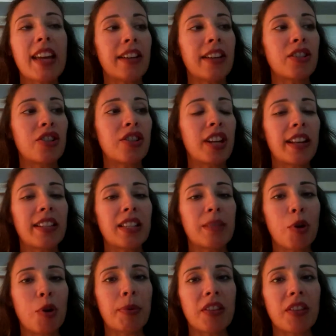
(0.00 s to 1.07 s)
exercise, the
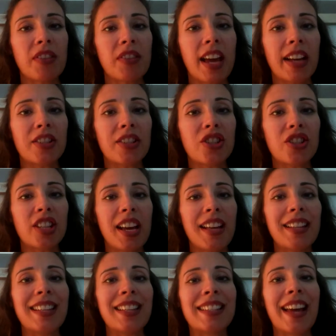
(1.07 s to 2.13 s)
purpose of the
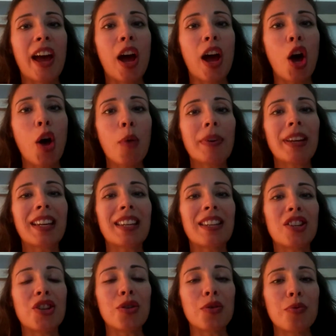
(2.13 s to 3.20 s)
exercise is to help
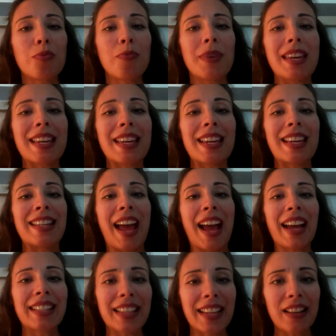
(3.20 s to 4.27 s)
you be
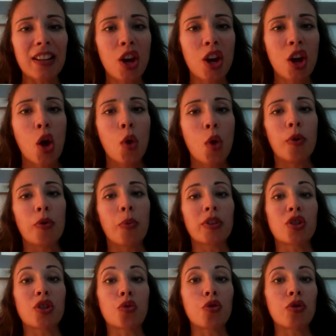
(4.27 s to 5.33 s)
connected with
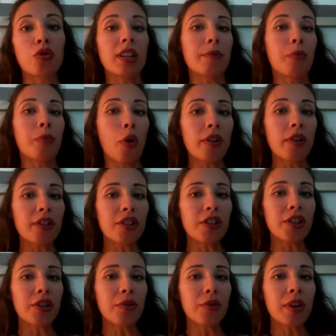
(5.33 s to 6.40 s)
what's truly important to
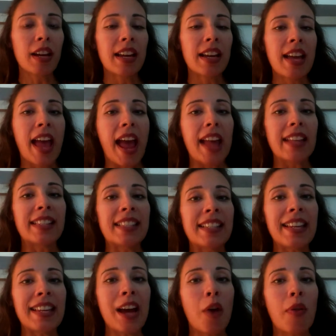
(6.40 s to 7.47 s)
you and
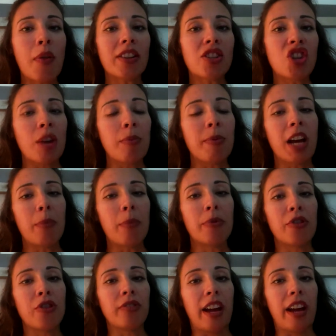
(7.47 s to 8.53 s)
see how that's shaping up in
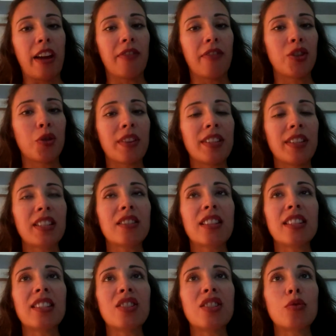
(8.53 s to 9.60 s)
your life. So this
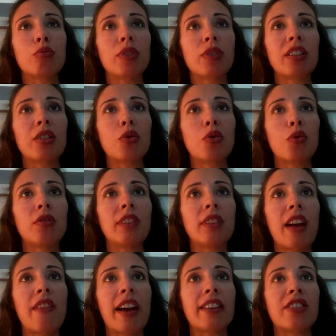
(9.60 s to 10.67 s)
is a really cool
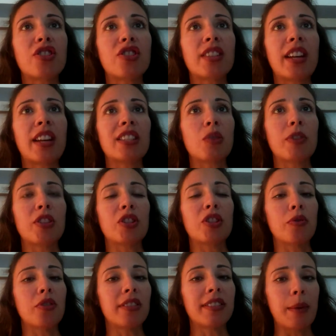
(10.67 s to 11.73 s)
live exercise that we do
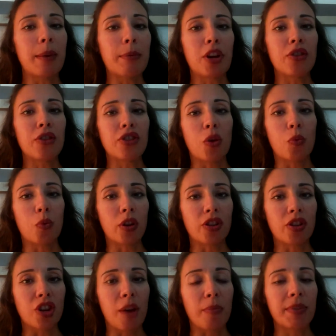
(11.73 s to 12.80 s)
in our seminars and our
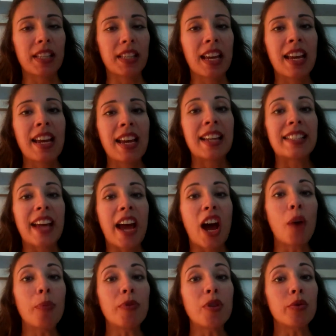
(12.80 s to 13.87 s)
workshops to
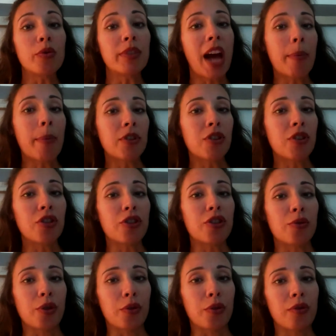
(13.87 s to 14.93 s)
help you tap into your
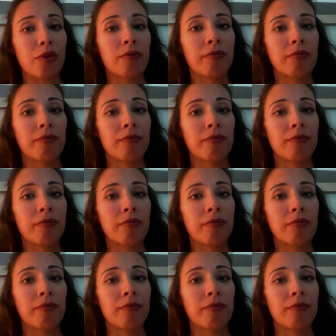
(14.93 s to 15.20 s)
truth.